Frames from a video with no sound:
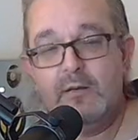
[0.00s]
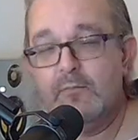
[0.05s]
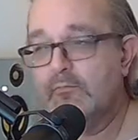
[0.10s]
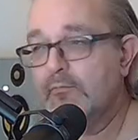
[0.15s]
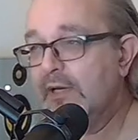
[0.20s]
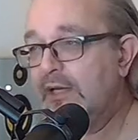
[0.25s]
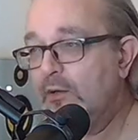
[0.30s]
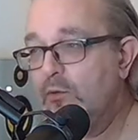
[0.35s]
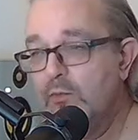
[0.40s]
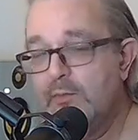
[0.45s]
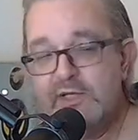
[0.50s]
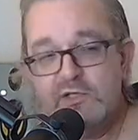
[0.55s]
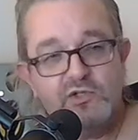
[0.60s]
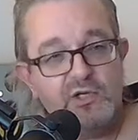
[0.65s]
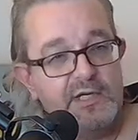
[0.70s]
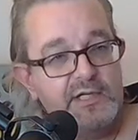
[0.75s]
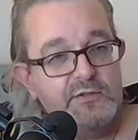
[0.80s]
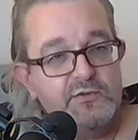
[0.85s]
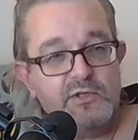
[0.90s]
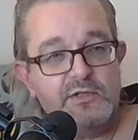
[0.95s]
made all my
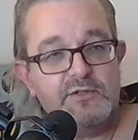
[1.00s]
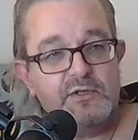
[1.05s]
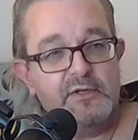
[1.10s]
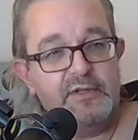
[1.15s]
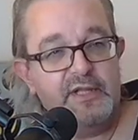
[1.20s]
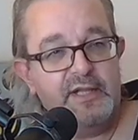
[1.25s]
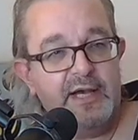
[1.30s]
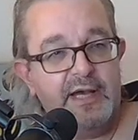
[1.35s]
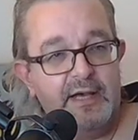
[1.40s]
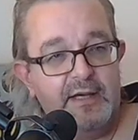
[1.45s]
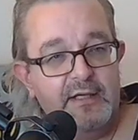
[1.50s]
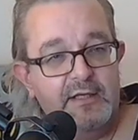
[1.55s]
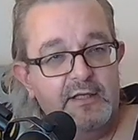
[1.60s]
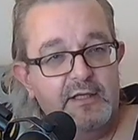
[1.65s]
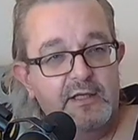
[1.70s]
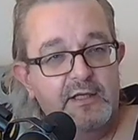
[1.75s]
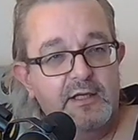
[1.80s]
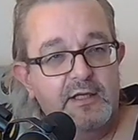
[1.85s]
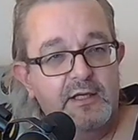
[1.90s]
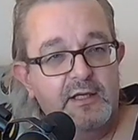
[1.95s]
changes on that,
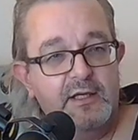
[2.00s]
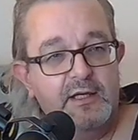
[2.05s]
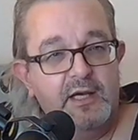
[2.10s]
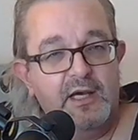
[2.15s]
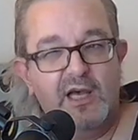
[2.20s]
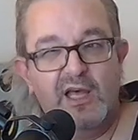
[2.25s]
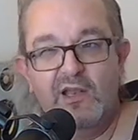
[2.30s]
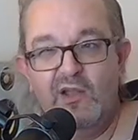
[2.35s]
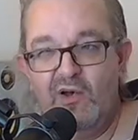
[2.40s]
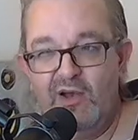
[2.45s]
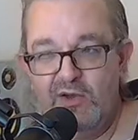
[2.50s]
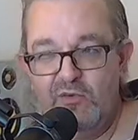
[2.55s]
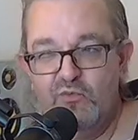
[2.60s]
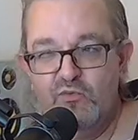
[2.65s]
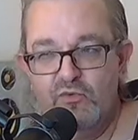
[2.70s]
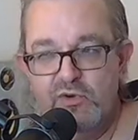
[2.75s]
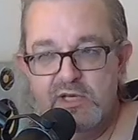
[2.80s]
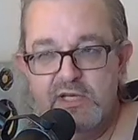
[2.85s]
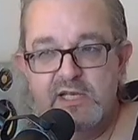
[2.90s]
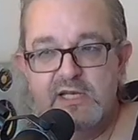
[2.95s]
and like
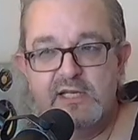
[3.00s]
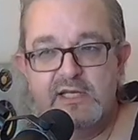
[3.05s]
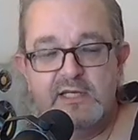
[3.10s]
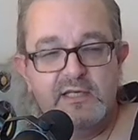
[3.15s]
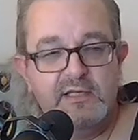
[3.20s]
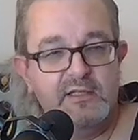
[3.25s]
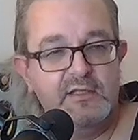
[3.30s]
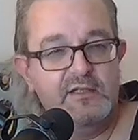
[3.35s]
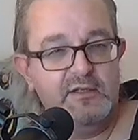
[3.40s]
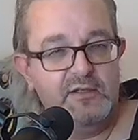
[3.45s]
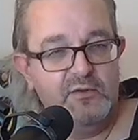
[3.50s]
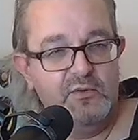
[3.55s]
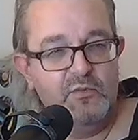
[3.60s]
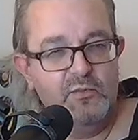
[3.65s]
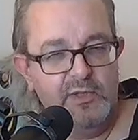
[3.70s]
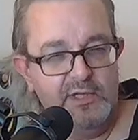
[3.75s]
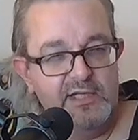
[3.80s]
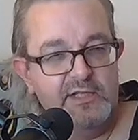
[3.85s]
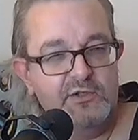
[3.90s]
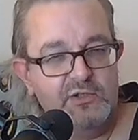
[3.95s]
really,
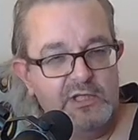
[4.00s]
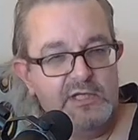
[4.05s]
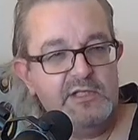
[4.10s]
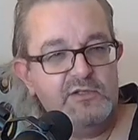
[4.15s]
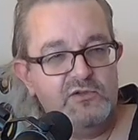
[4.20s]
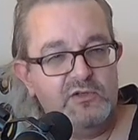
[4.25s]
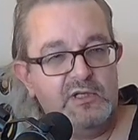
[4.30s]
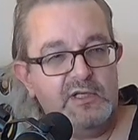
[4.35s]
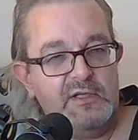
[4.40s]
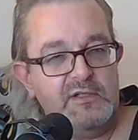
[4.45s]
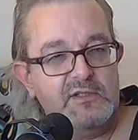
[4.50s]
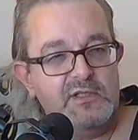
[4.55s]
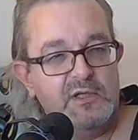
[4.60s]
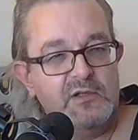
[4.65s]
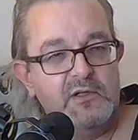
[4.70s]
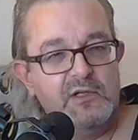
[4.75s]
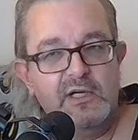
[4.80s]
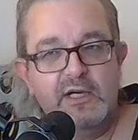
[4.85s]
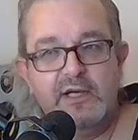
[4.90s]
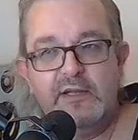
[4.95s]
really change it. So
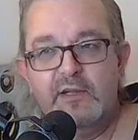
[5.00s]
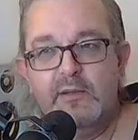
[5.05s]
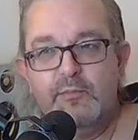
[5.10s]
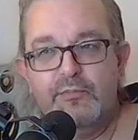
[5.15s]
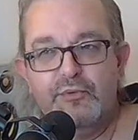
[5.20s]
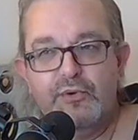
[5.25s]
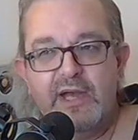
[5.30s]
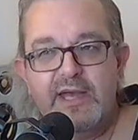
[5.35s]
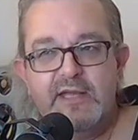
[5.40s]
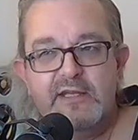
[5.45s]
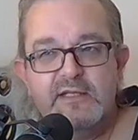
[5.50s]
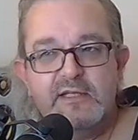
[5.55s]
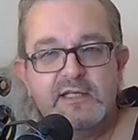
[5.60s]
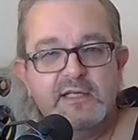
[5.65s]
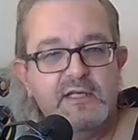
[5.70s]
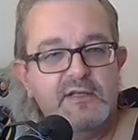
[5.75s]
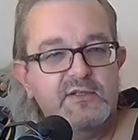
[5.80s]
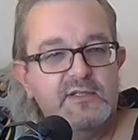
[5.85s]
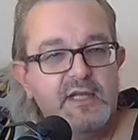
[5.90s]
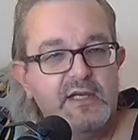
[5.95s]
like the branding
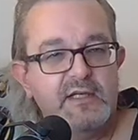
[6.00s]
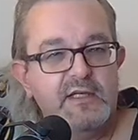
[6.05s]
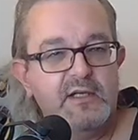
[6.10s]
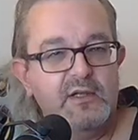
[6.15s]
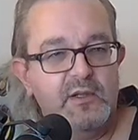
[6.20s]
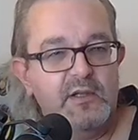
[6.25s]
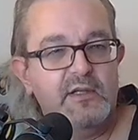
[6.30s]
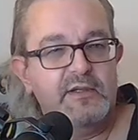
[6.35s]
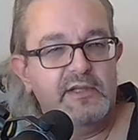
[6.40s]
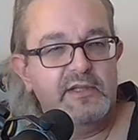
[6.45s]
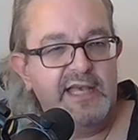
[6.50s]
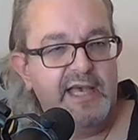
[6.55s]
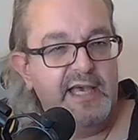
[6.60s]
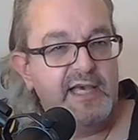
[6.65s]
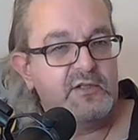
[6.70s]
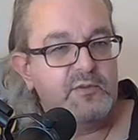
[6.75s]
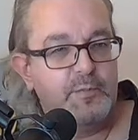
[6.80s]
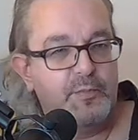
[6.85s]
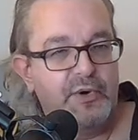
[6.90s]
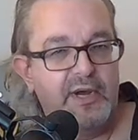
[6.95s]
is there, the
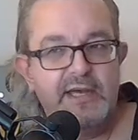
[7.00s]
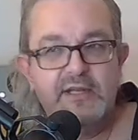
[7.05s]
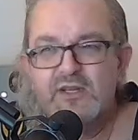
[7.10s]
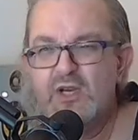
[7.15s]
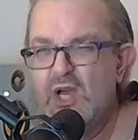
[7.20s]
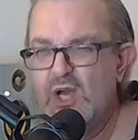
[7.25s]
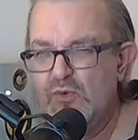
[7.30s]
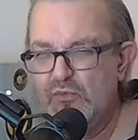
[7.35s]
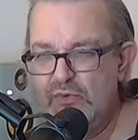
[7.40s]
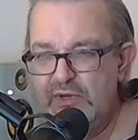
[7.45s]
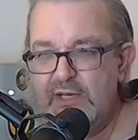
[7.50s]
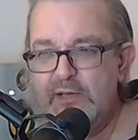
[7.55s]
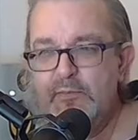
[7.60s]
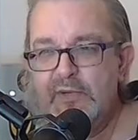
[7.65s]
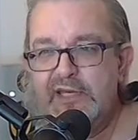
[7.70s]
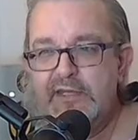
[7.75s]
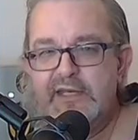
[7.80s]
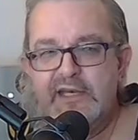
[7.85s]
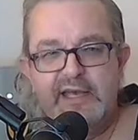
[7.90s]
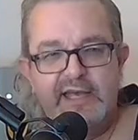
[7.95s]
X brand, really
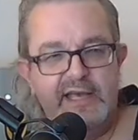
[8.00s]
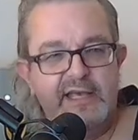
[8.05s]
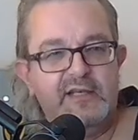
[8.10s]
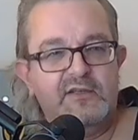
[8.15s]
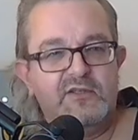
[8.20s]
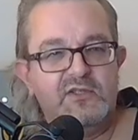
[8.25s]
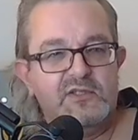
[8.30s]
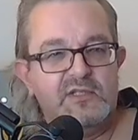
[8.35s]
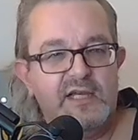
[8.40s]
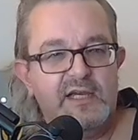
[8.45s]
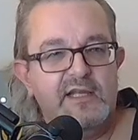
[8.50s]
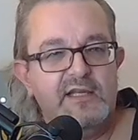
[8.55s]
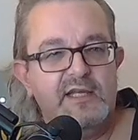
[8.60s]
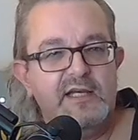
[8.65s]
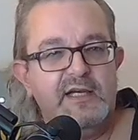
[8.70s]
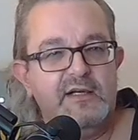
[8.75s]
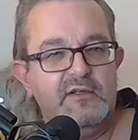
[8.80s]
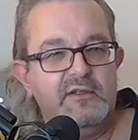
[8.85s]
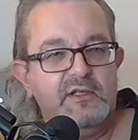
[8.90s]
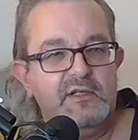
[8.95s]
make that X stand
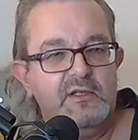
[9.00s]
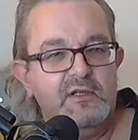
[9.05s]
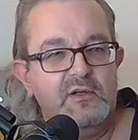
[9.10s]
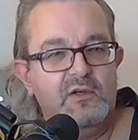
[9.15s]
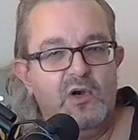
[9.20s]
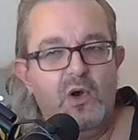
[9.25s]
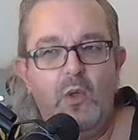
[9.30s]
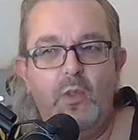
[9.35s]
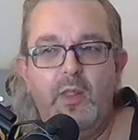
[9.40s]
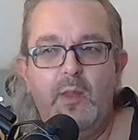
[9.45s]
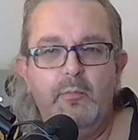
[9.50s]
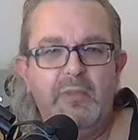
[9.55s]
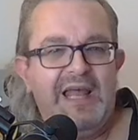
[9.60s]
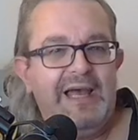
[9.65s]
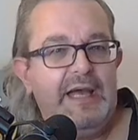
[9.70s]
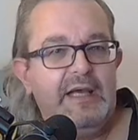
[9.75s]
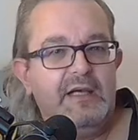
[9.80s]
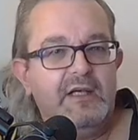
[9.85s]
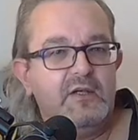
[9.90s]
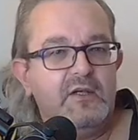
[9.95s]
out, you know, like on the
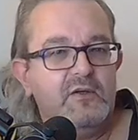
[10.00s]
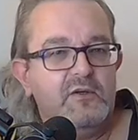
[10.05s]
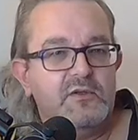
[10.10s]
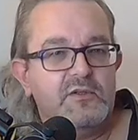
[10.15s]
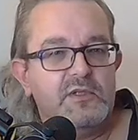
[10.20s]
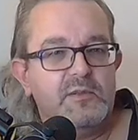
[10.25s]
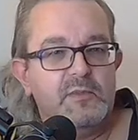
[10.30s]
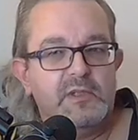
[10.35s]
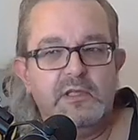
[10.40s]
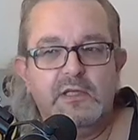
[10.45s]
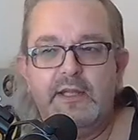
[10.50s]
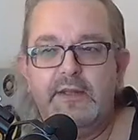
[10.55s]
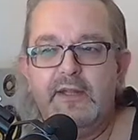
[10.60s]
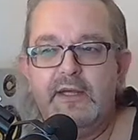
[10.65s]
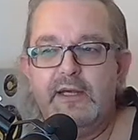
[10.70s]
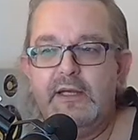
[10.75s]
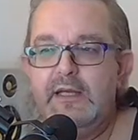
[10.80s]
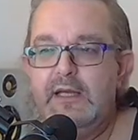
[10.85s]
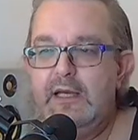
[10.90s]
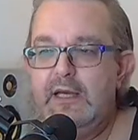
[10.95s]
black or something like
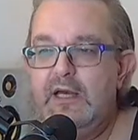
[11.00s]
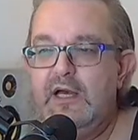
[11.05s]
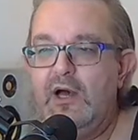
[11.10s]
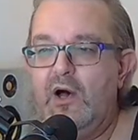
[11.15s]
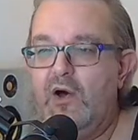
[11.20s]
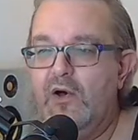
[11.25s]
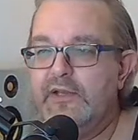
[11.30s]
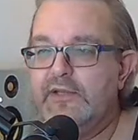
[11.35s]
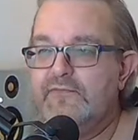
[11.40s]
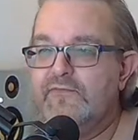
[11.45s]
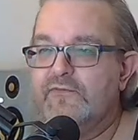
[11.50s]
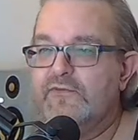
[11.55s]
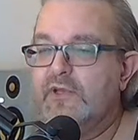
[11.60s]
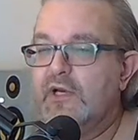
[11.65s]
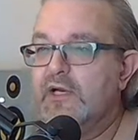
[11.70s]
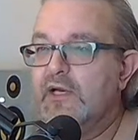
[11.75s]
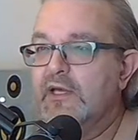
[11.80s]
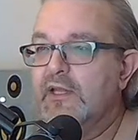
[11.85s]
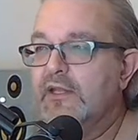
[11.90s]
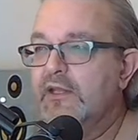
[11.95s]
that. I'd have
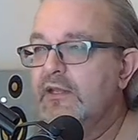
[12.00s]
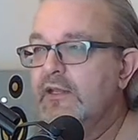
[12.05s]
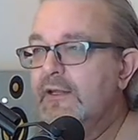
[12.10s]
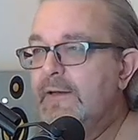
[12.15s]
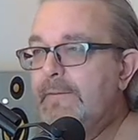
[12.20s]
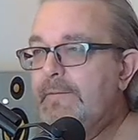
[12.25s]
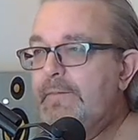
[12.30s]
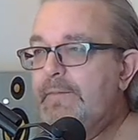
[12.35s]
done,